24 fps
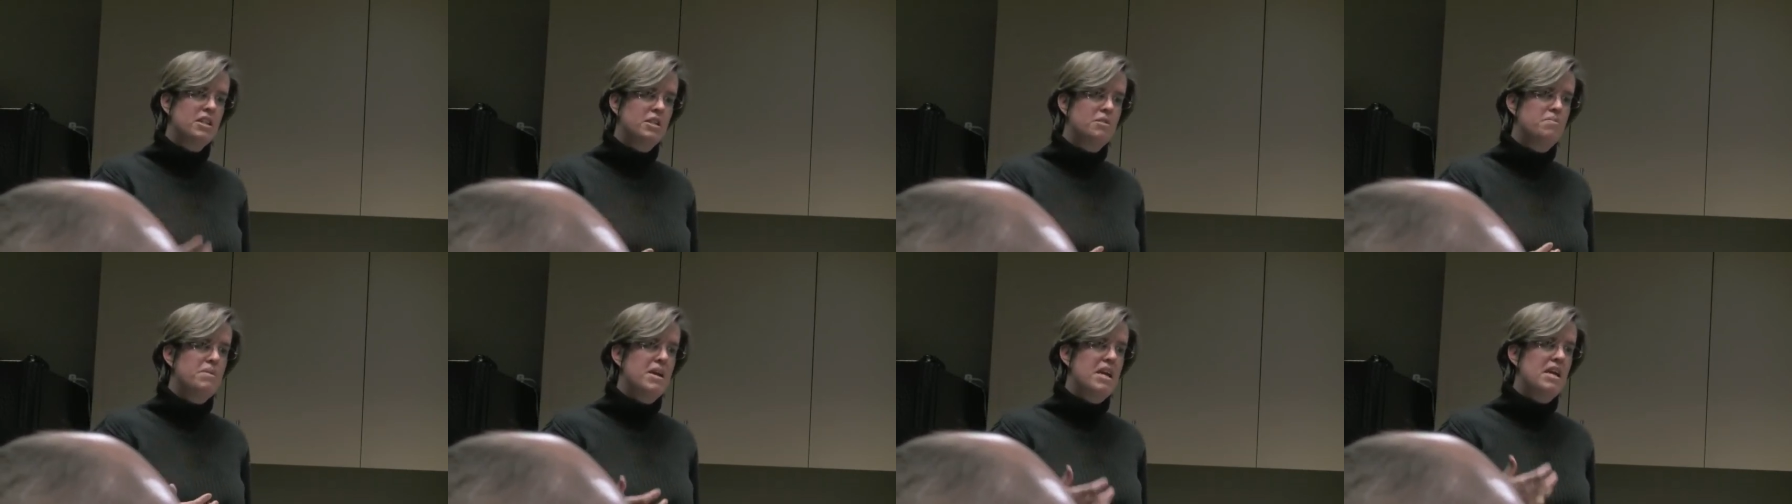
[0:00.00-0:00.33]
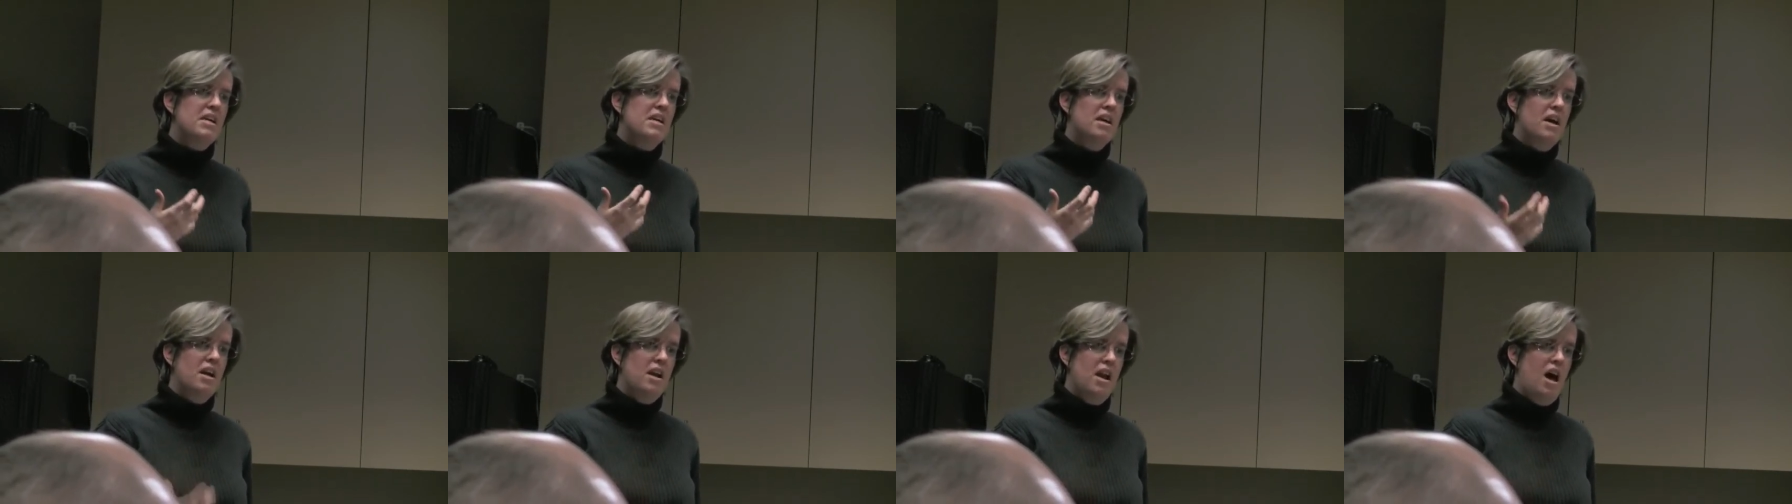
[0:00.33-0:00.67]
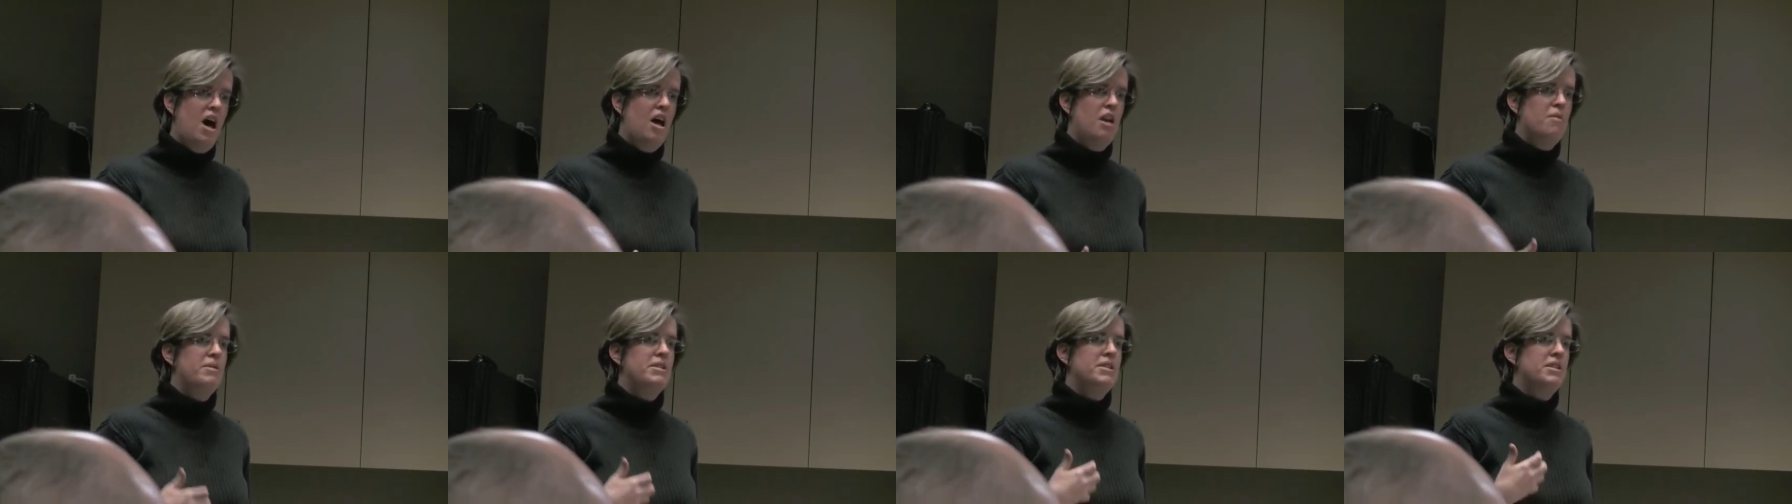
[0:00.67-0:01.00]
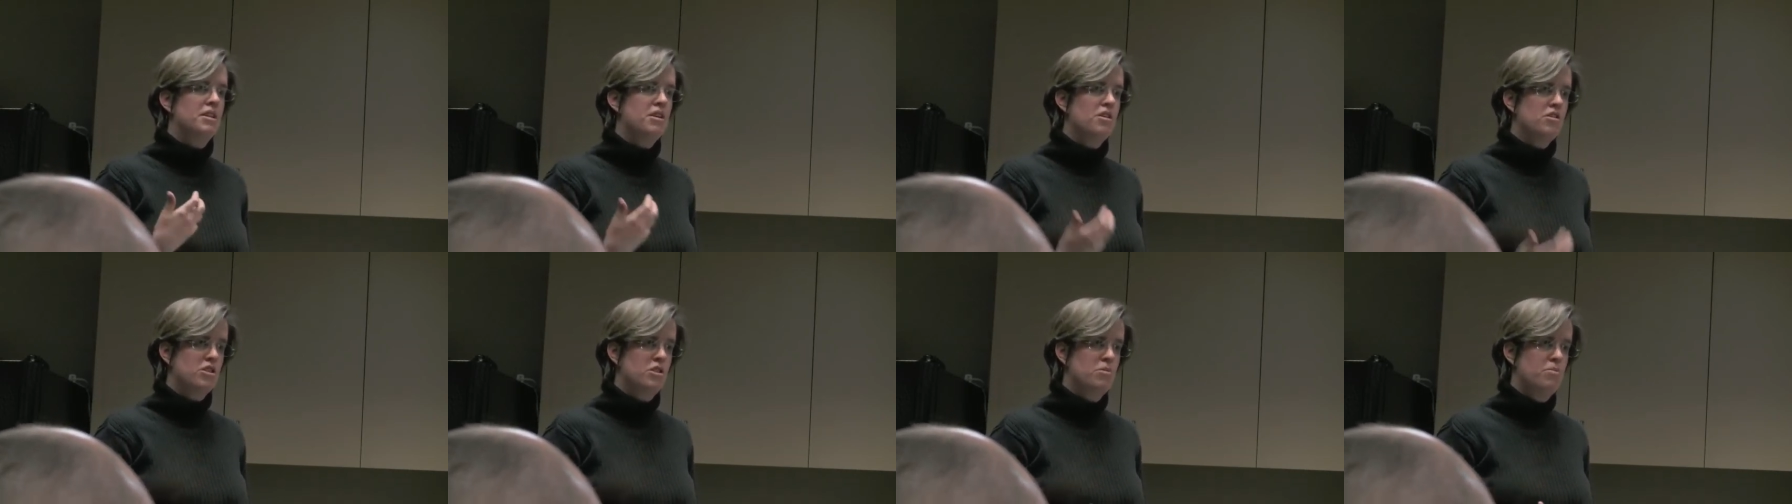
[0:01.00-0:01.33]
speak
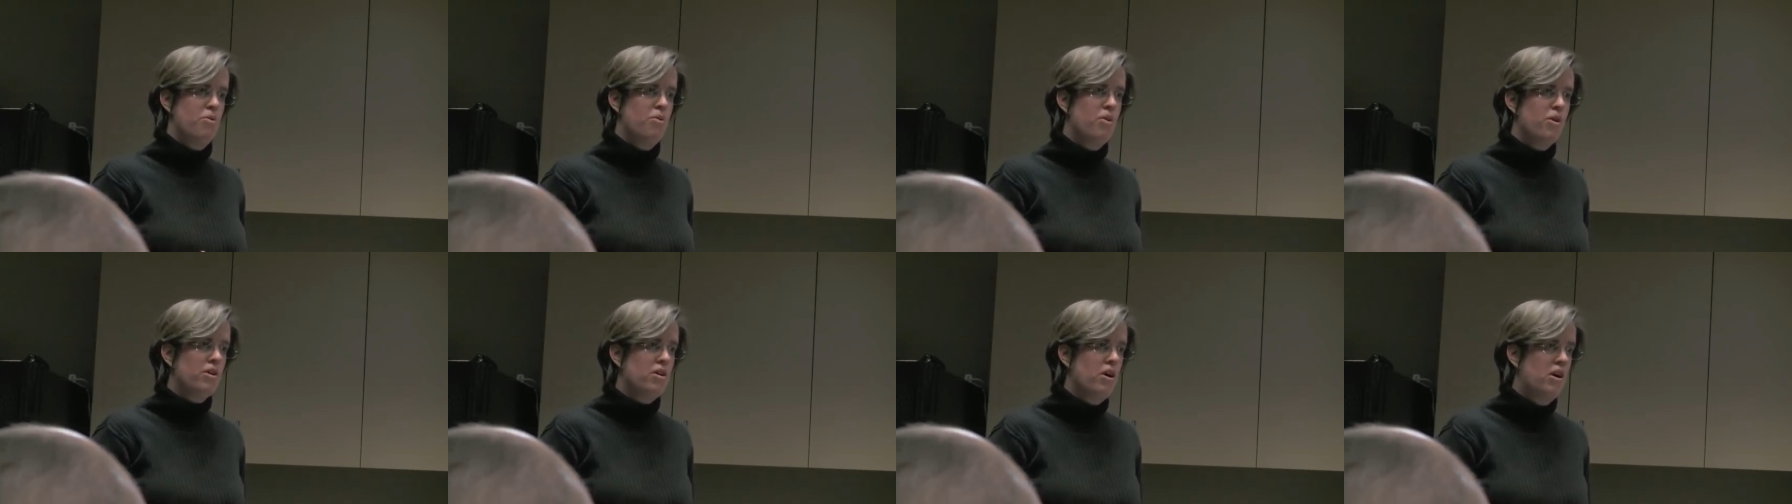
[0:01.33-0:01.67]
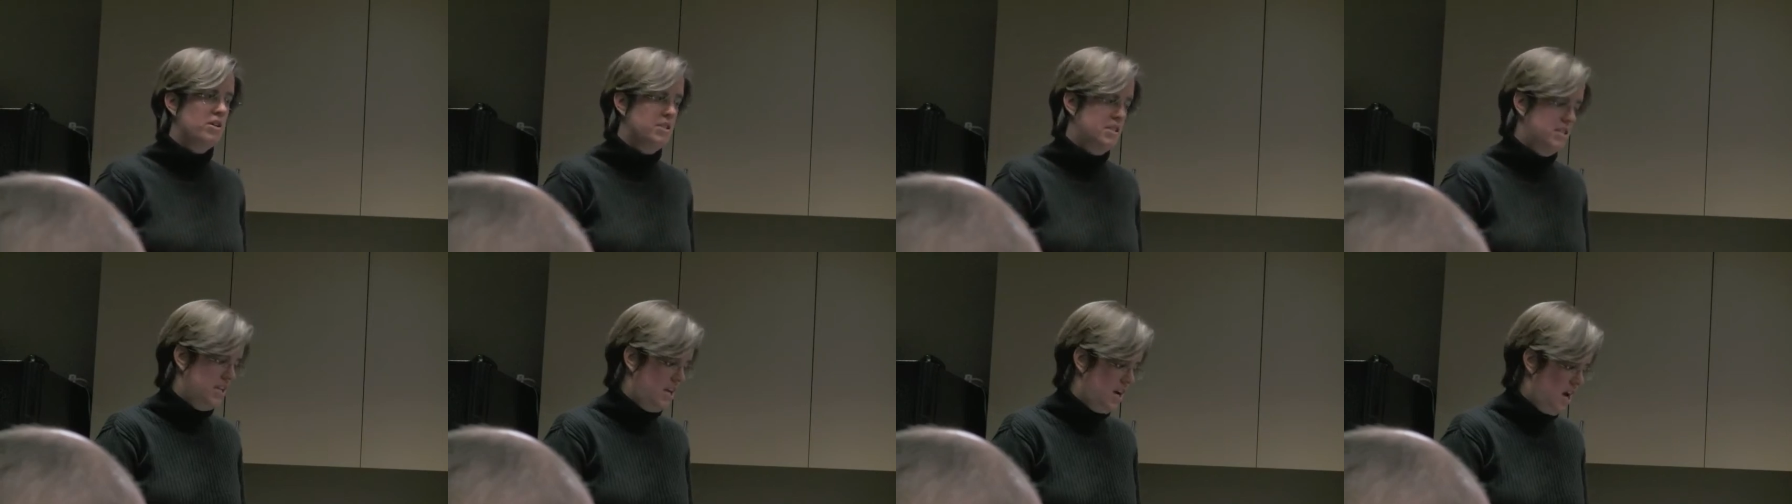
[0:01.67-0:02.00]
anonymously or support causes